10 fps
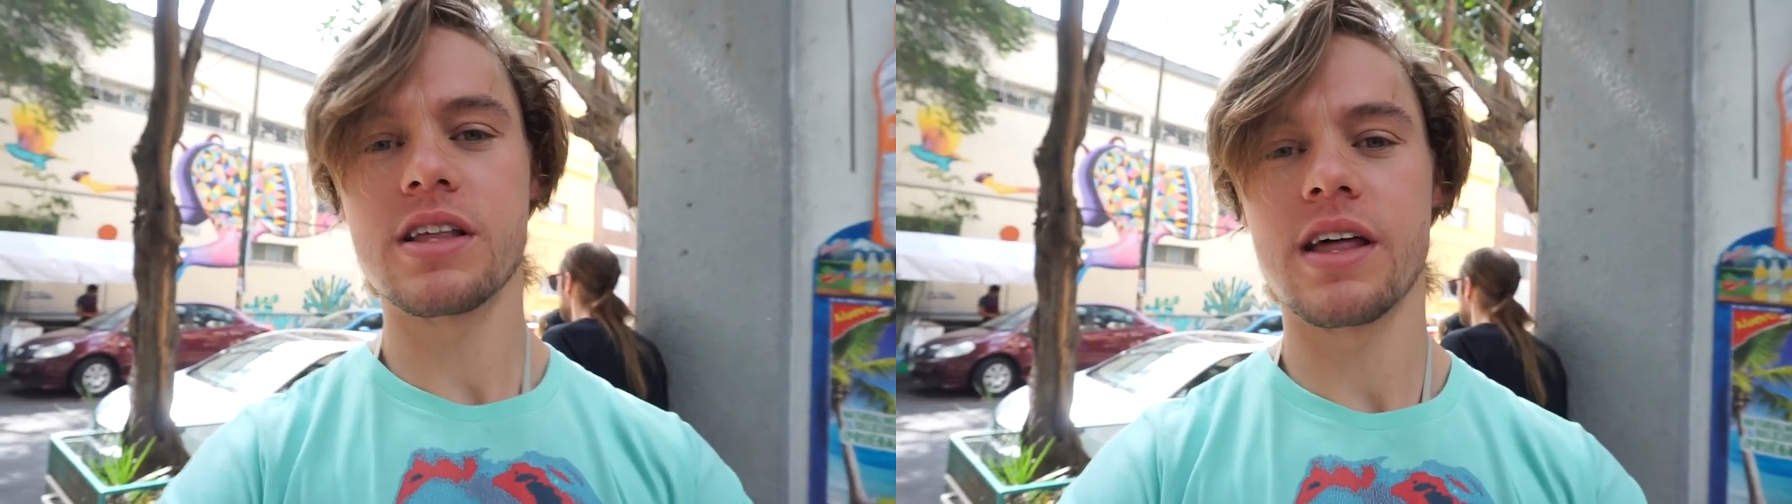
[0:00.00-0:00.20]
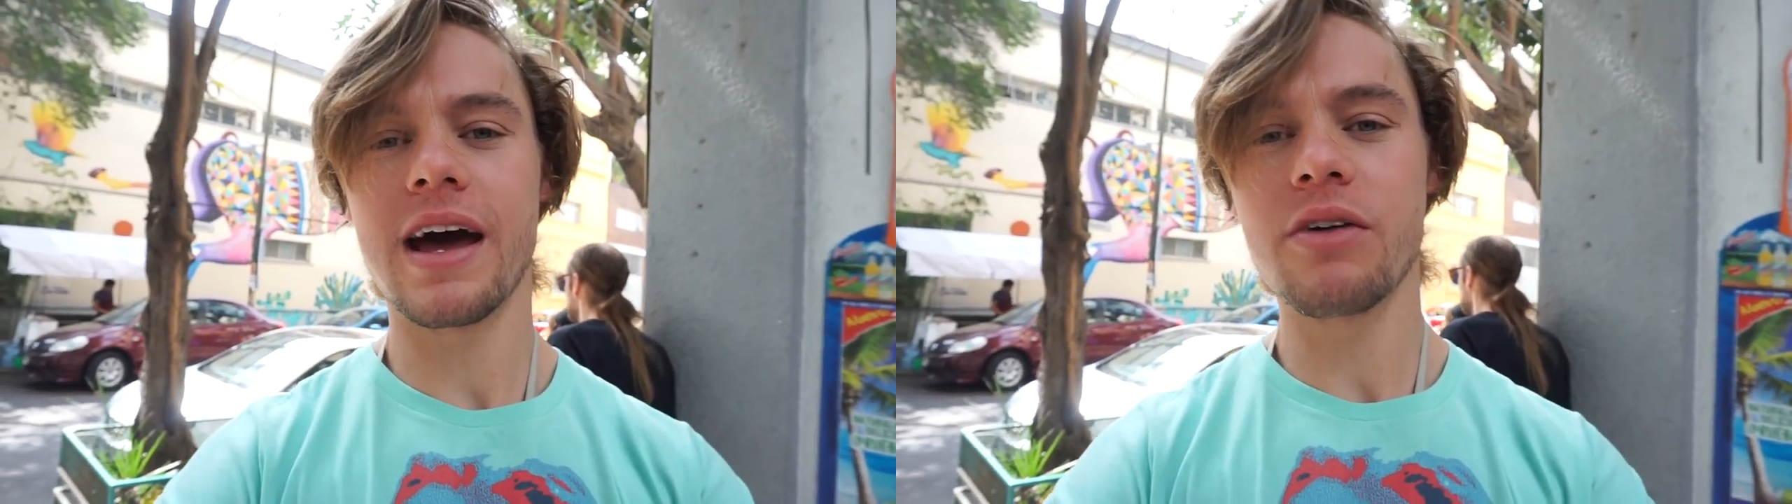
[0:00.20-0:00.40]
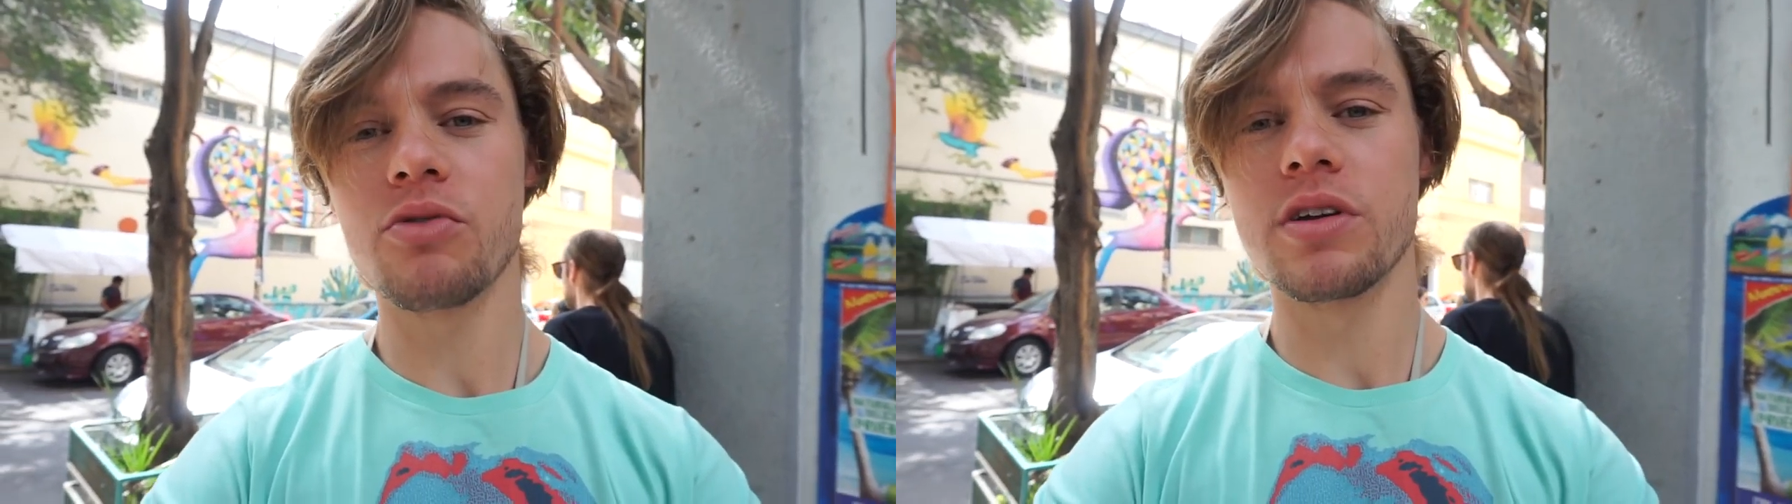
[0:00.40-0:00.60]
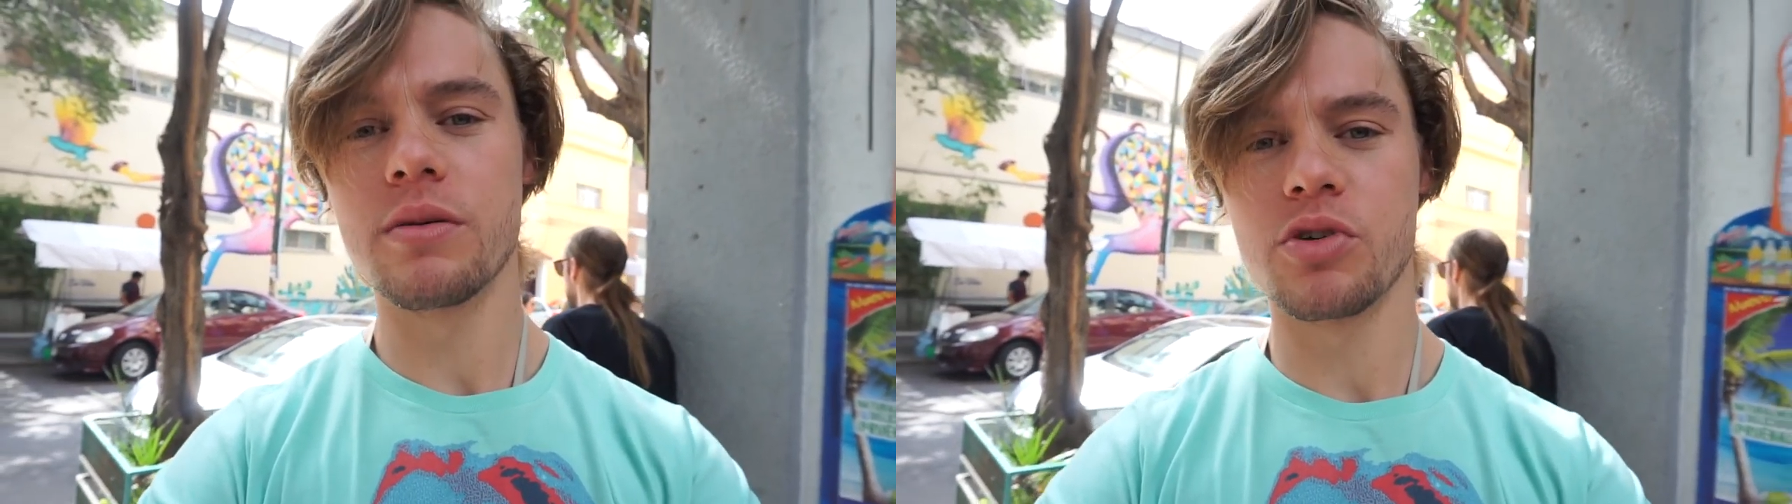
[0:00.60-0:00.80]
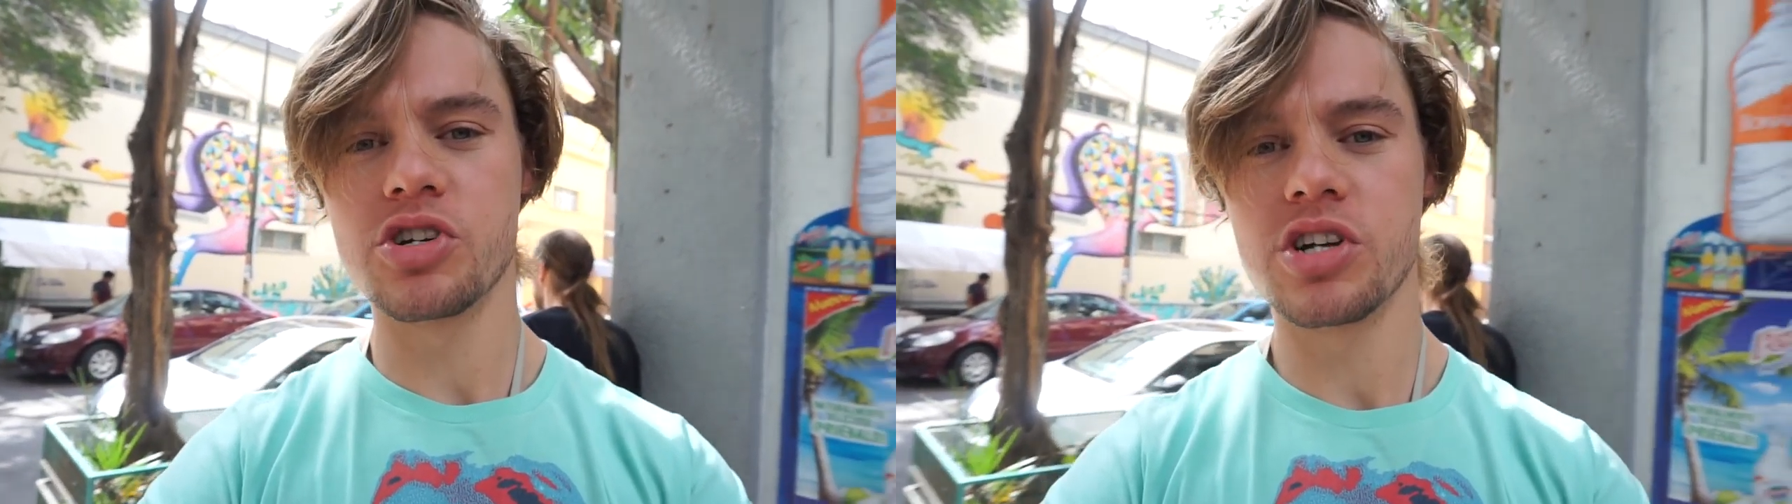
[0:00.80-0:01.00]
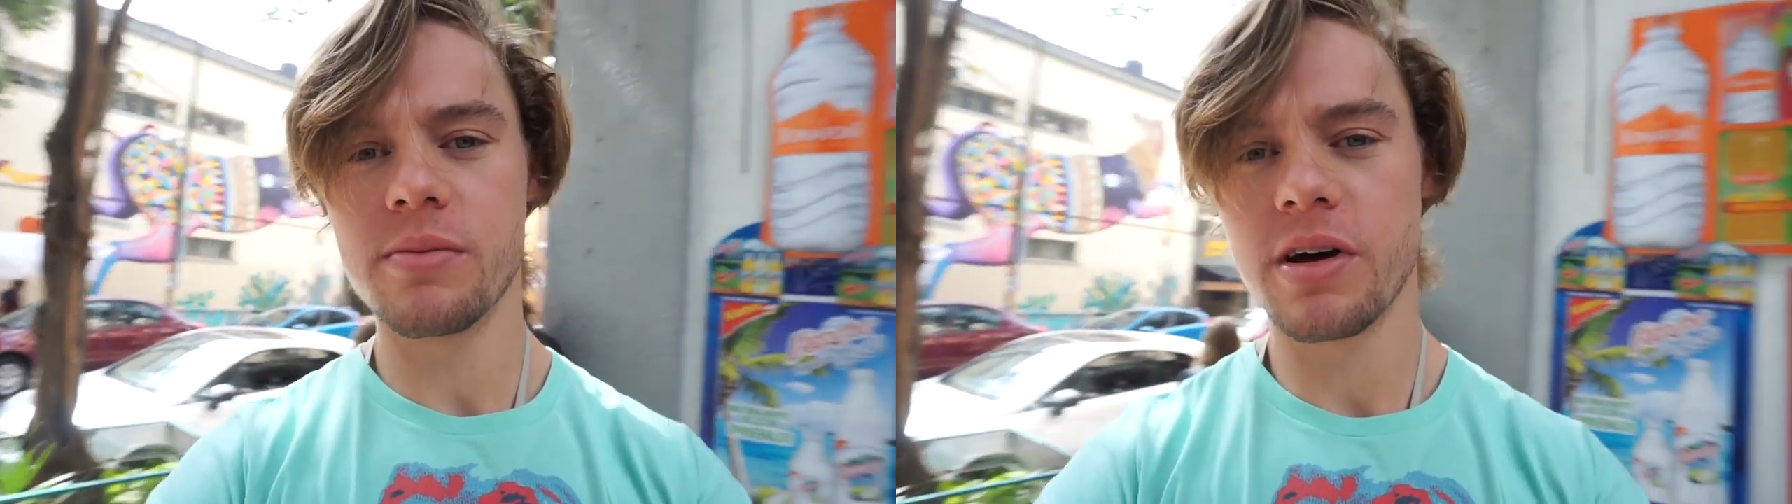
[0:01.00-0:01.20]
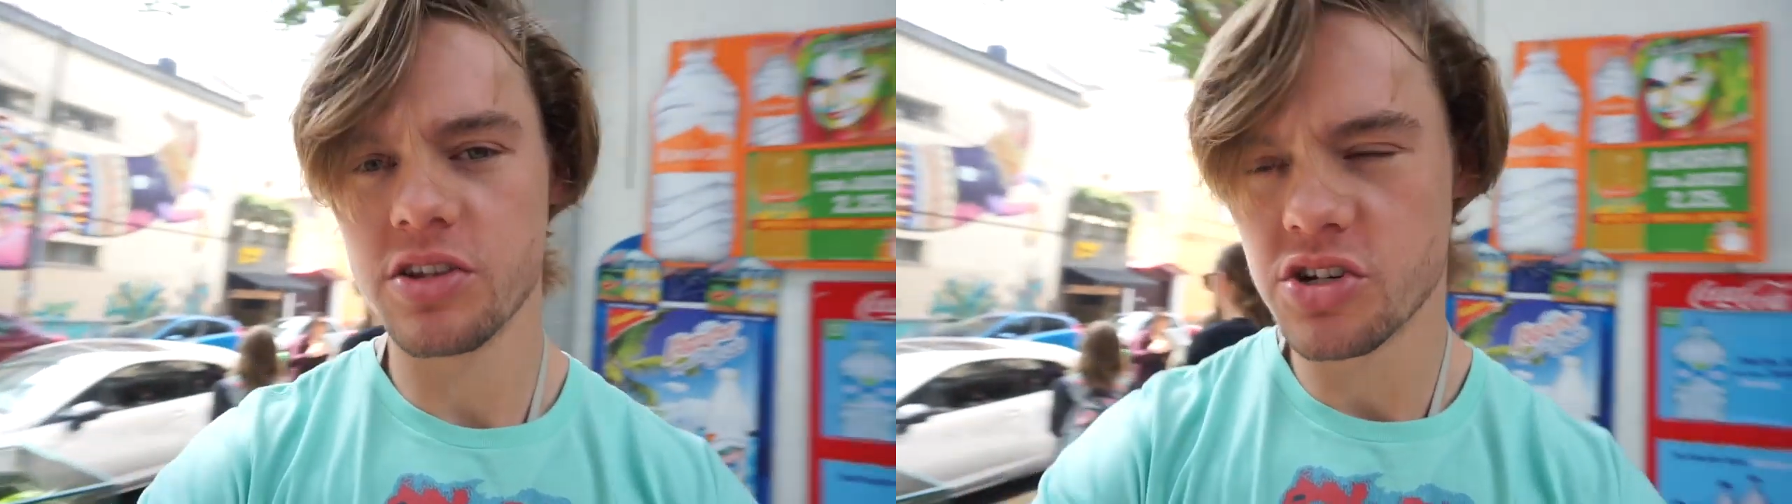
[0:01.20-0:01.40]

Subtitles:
that I really appreciate about the